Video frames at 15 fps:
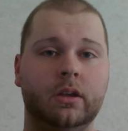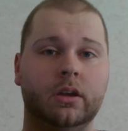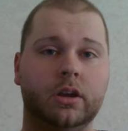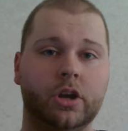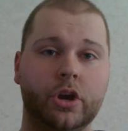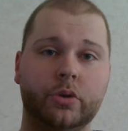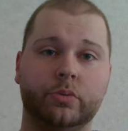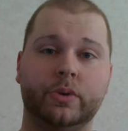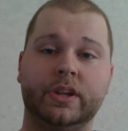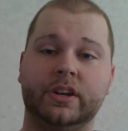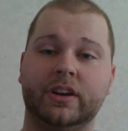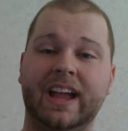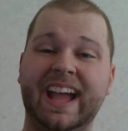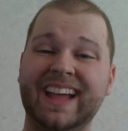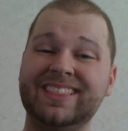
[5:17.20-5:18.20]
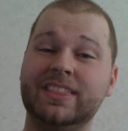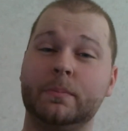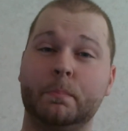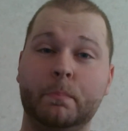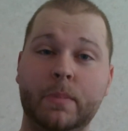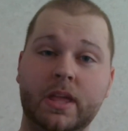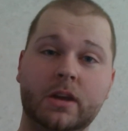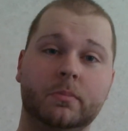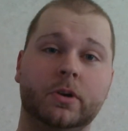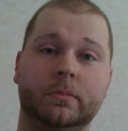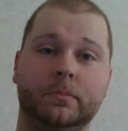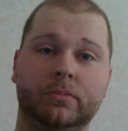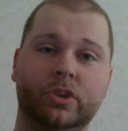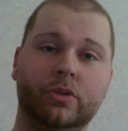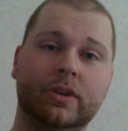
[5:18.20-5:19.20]
code reader. At the
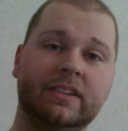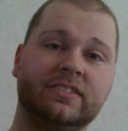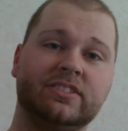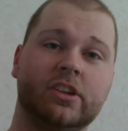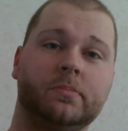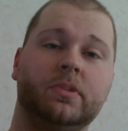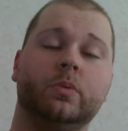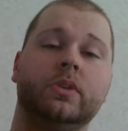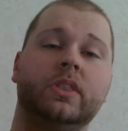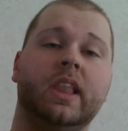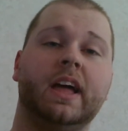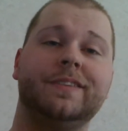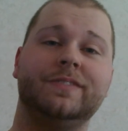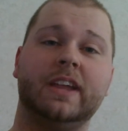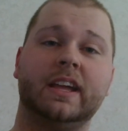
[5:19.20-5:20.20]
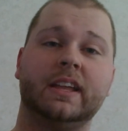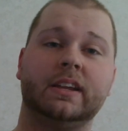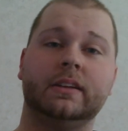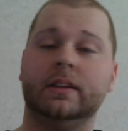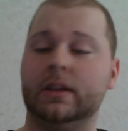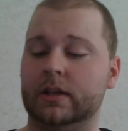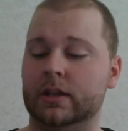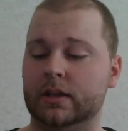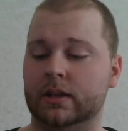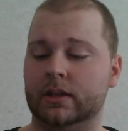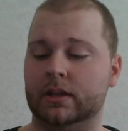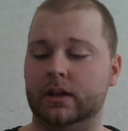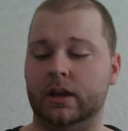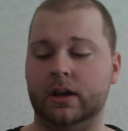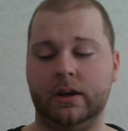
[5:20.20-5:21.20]
minimum, you need something with live data.
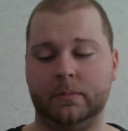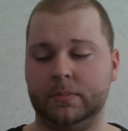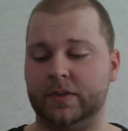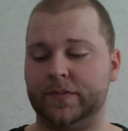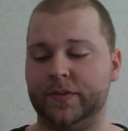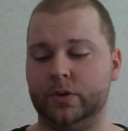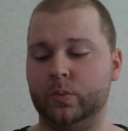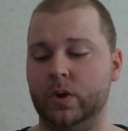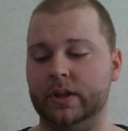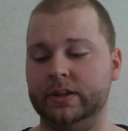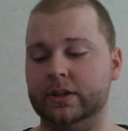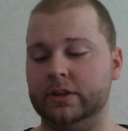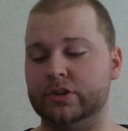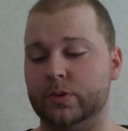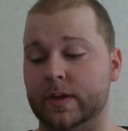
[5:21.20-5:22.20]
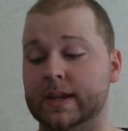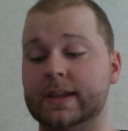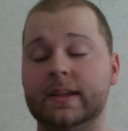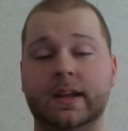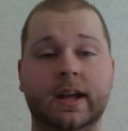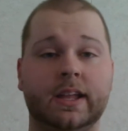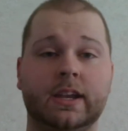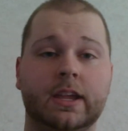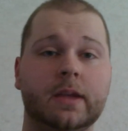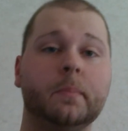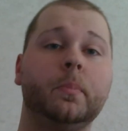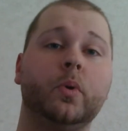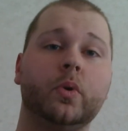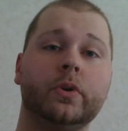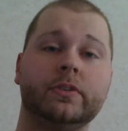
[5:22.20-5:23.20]
If you're wanting to do any kind of
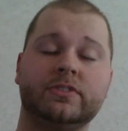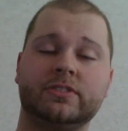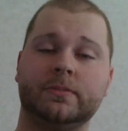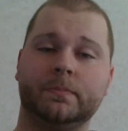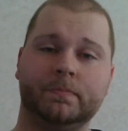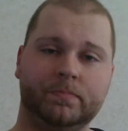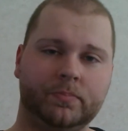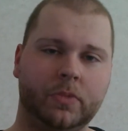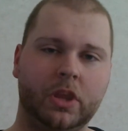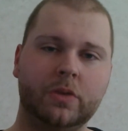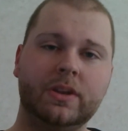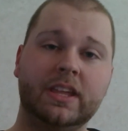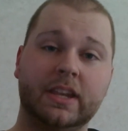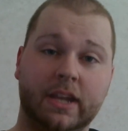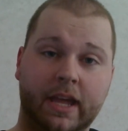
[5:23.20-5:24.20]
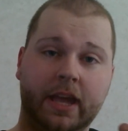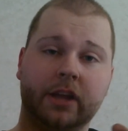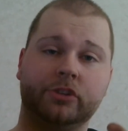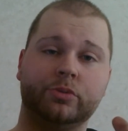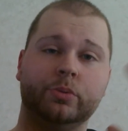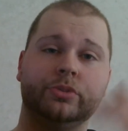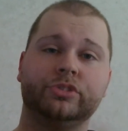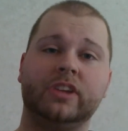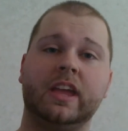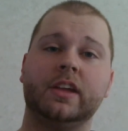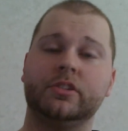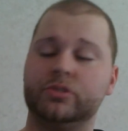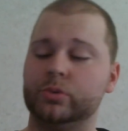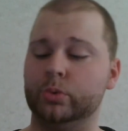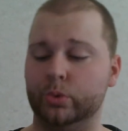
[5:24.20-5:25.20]
imports, you need an actual
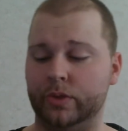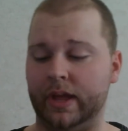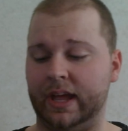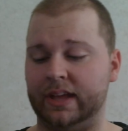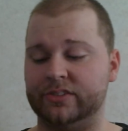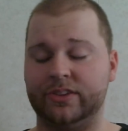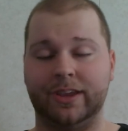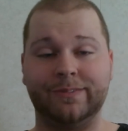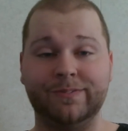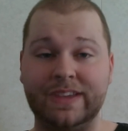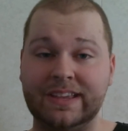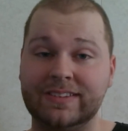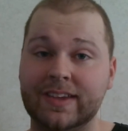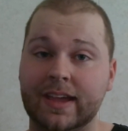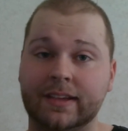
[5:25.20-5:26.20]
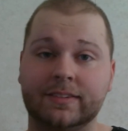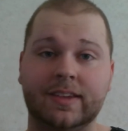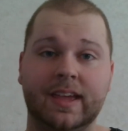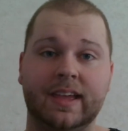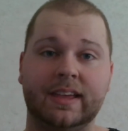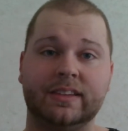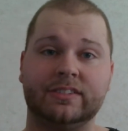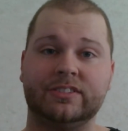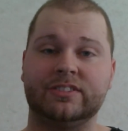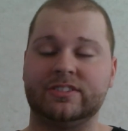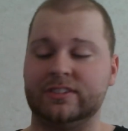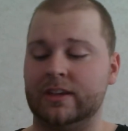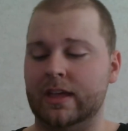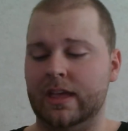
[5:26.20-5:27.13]
scan tool that has like VTech tests,